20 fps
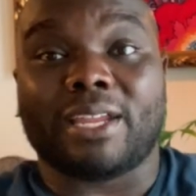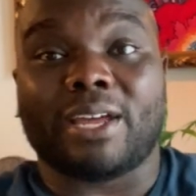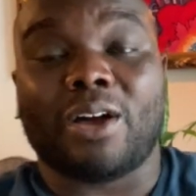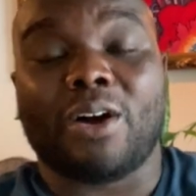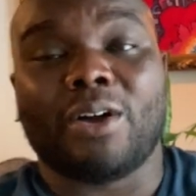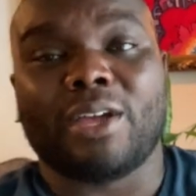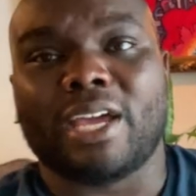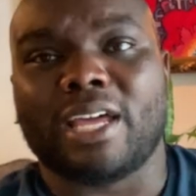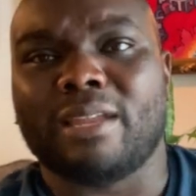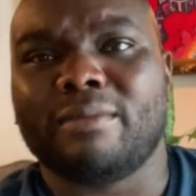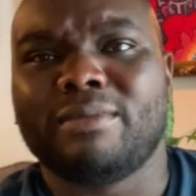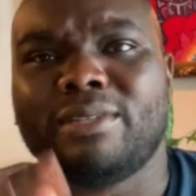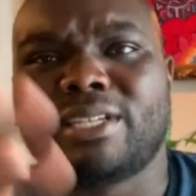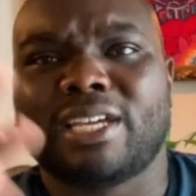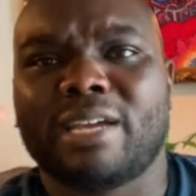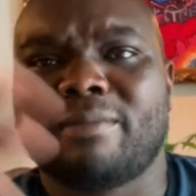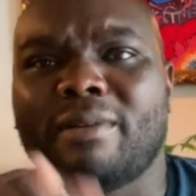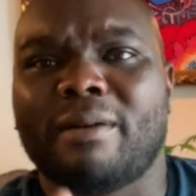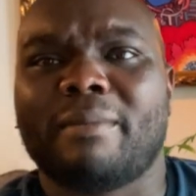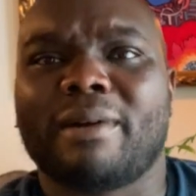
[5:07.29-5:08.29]
Like, oh yeah, let me
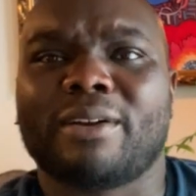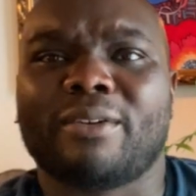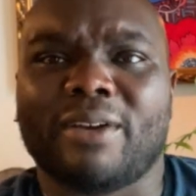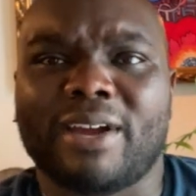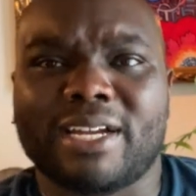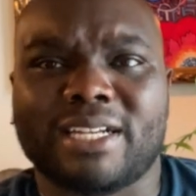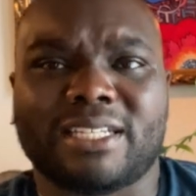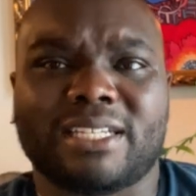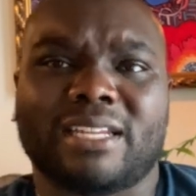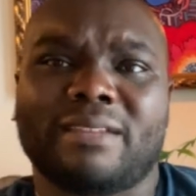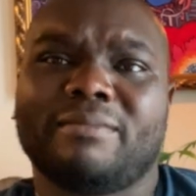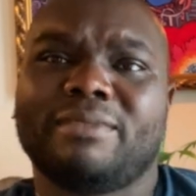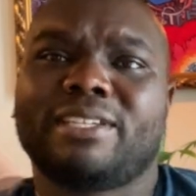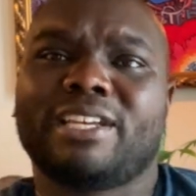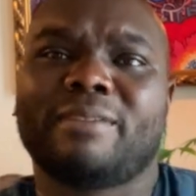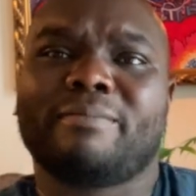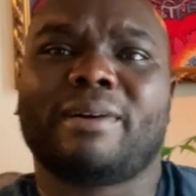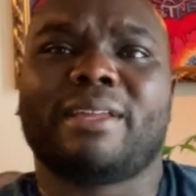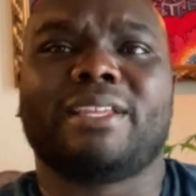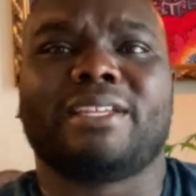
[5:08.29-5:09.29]
tell you about my grandson. Let me
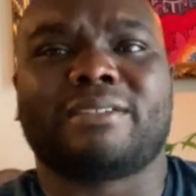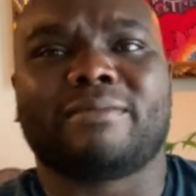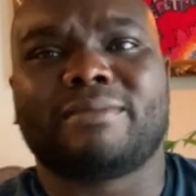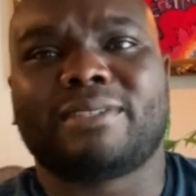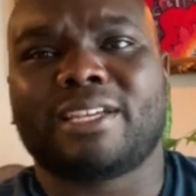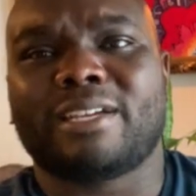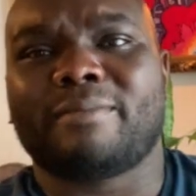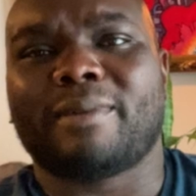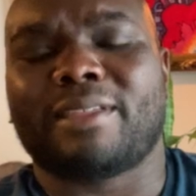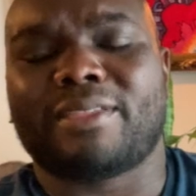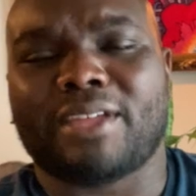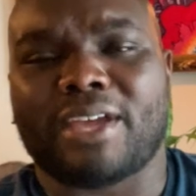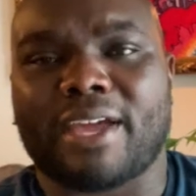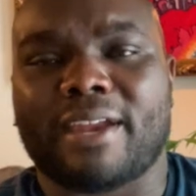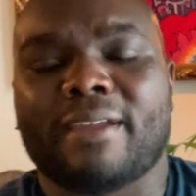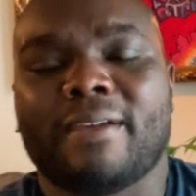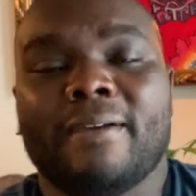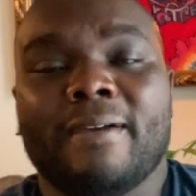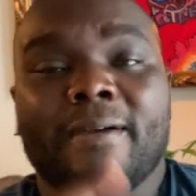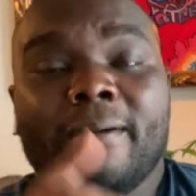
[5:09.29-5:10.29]
tell you about this. Let me tell you about
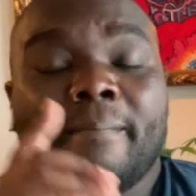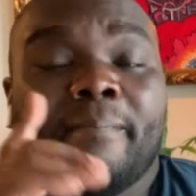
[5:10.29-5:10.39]
that.